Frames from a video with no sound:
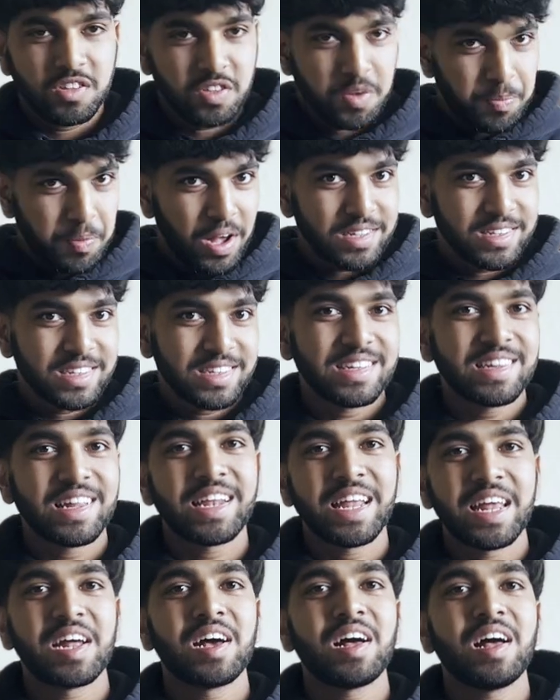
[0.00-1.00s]
So processing the
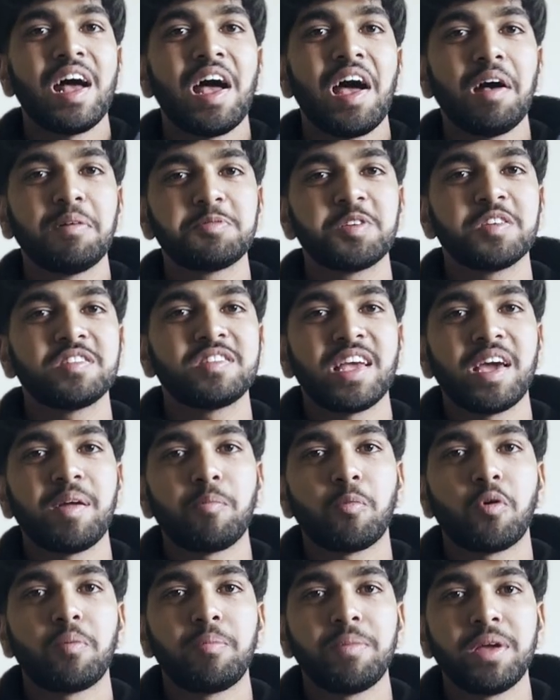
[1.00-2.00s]
data helps us get
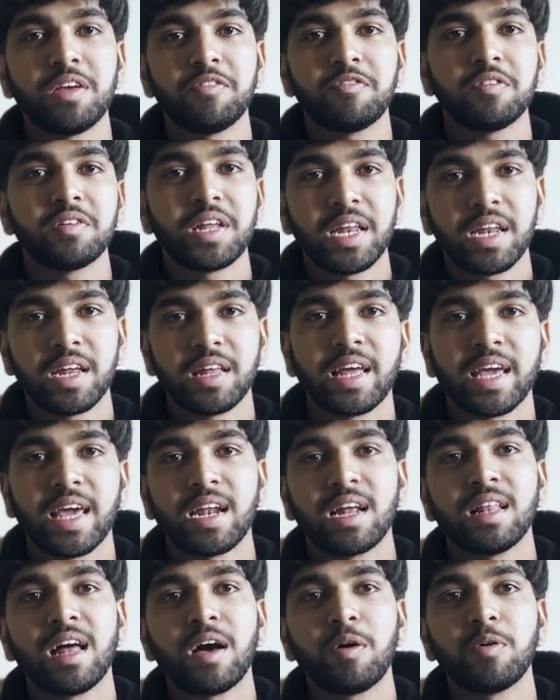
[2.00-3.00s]
more meaningful data that can
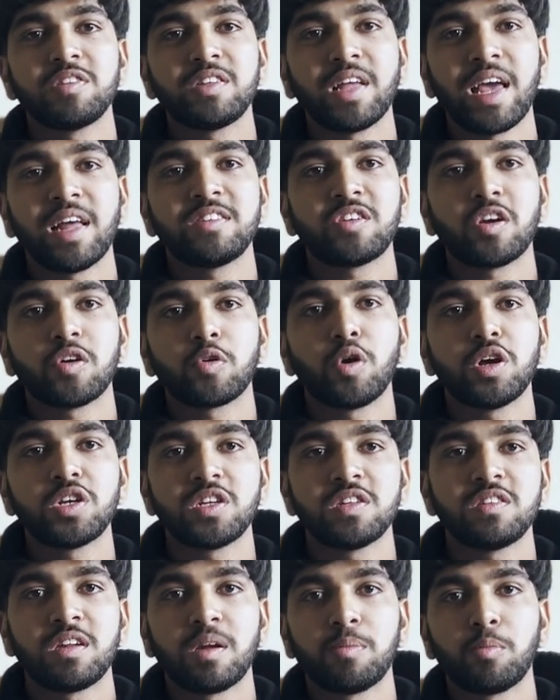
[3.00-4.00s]
allow us to answer our
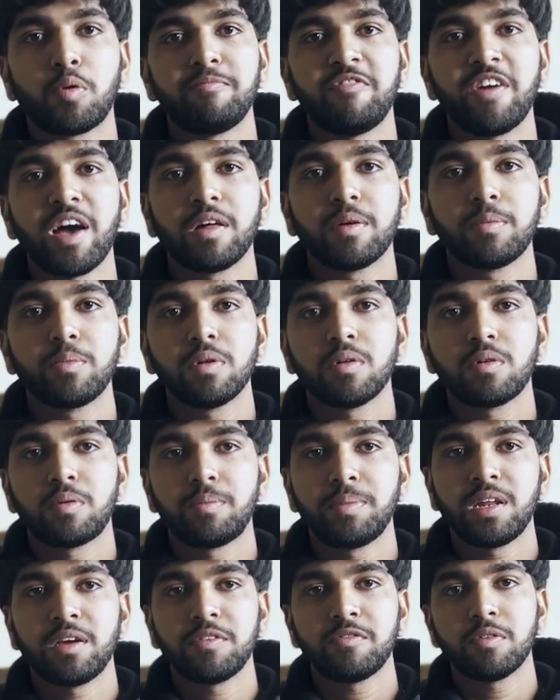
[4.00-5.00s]
questions in a more valuable or
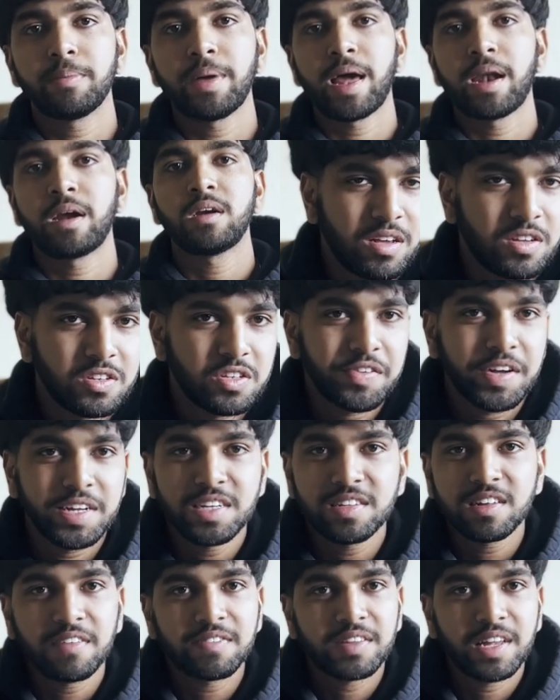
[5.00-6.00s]
meaningful manner. So if I
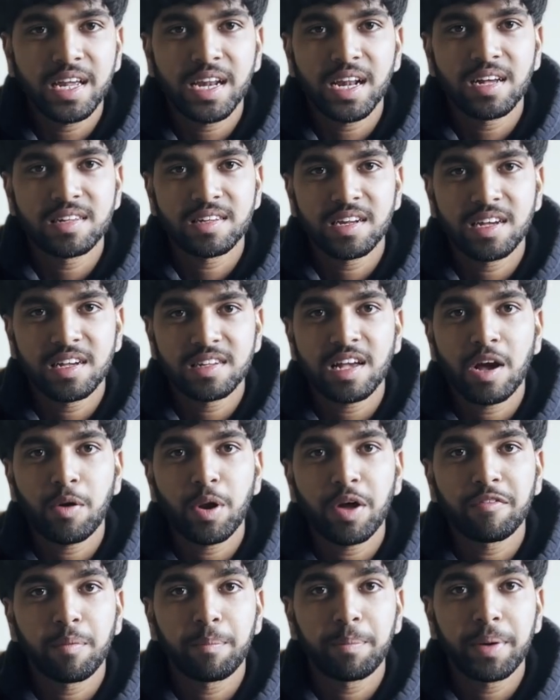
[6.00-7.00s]
just left the data as it is, I would
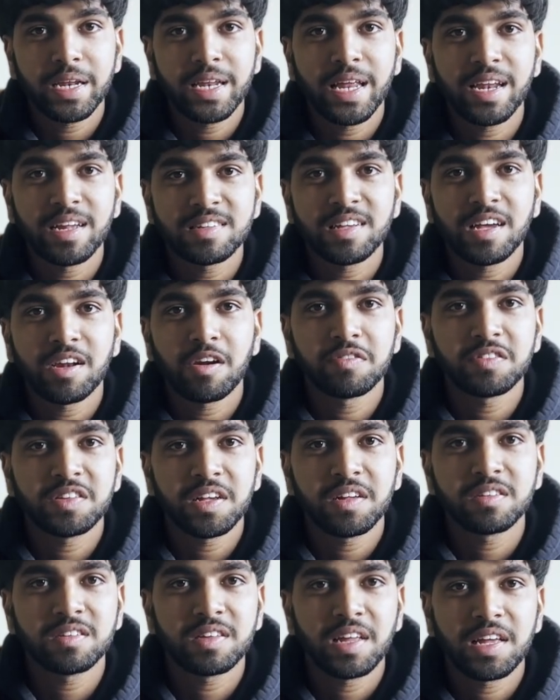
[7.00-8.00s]
have a big data set of
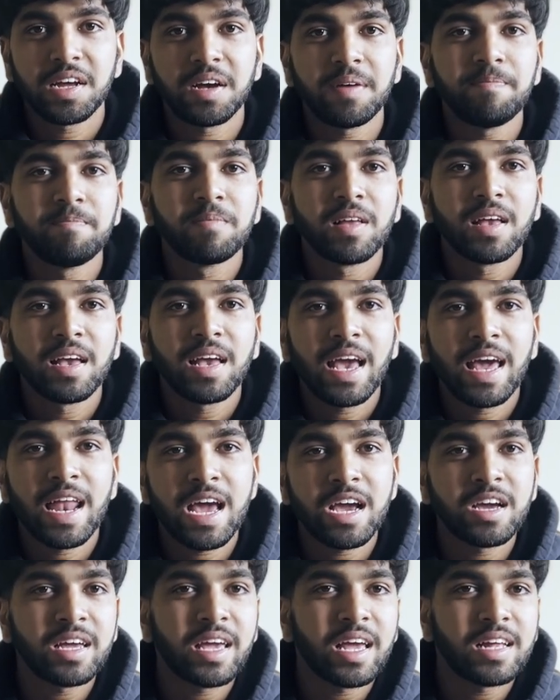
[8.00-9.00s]
sales data, and
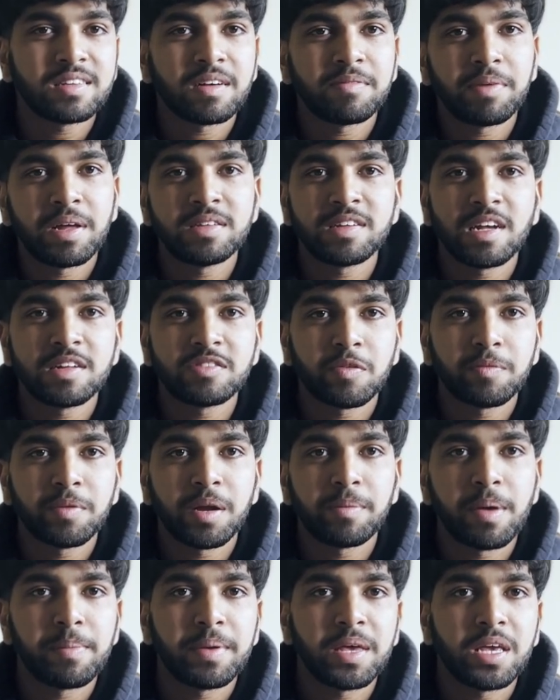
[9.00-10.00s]
I could get some insights from
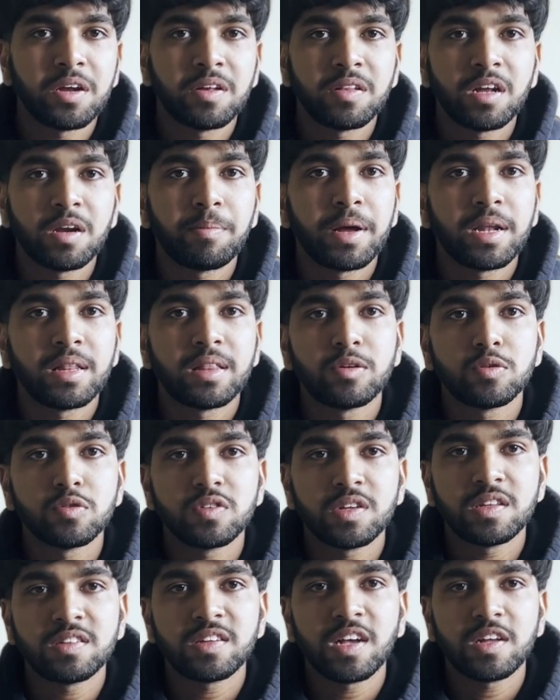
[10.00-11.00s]
there, maybe here and there, but those
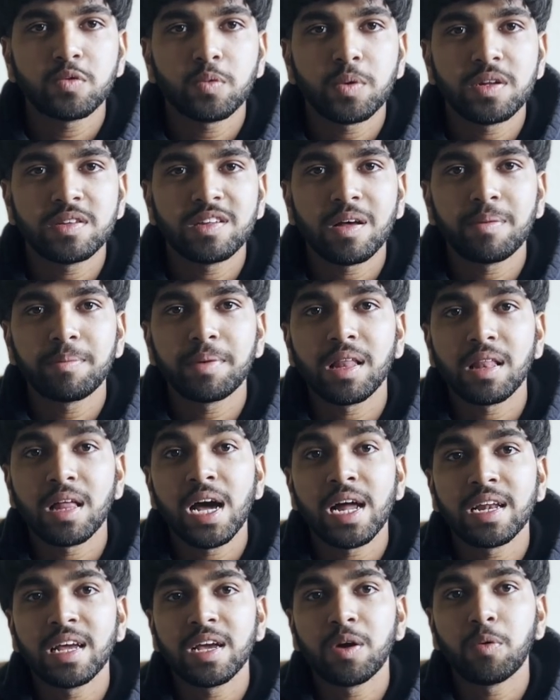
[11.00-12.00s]
insights wouldn't tell me a
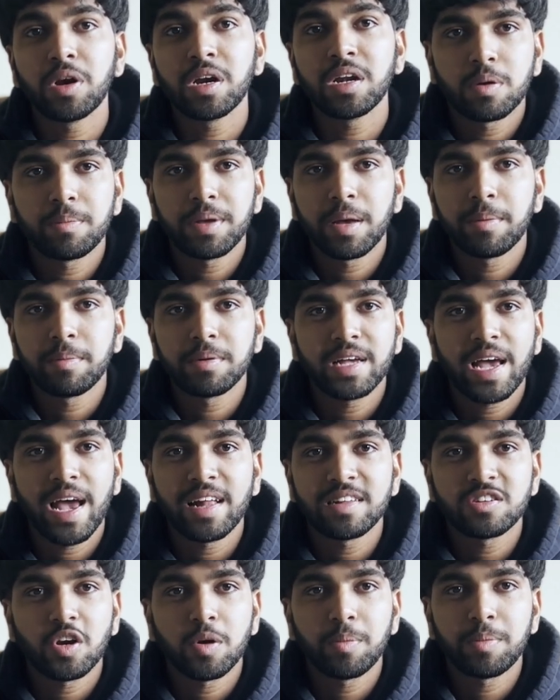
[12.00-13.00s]
lot. It wouldn't be able to
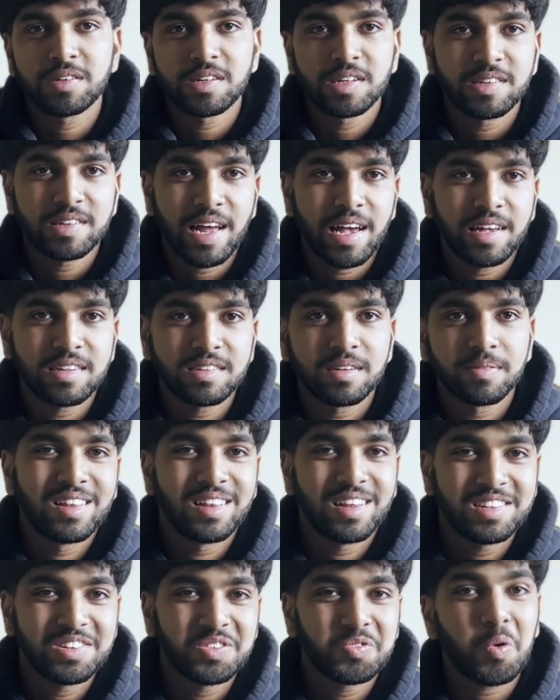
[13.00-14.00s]
answer our business task.
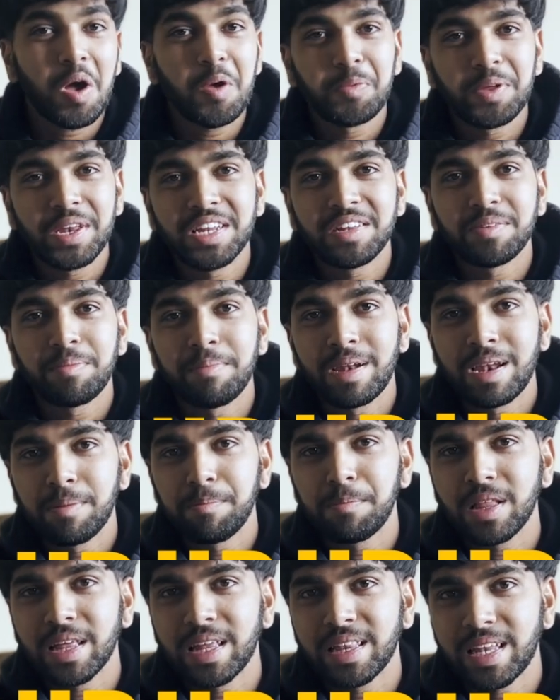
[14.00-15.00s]
This is why we need to
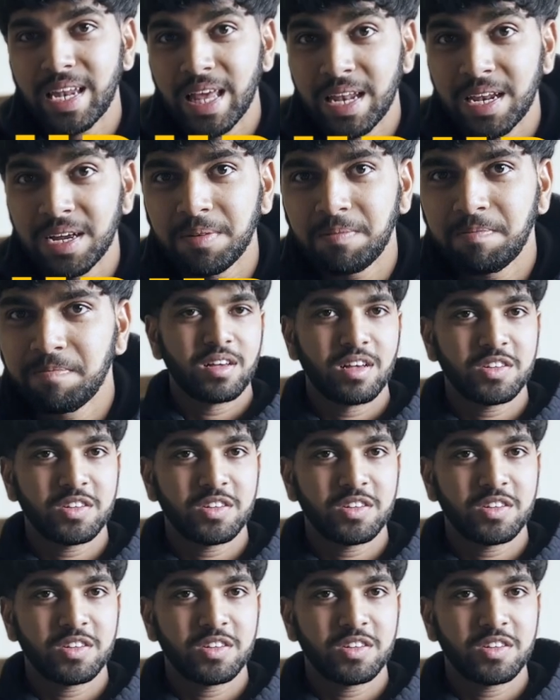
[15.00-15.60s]
manipulate the data.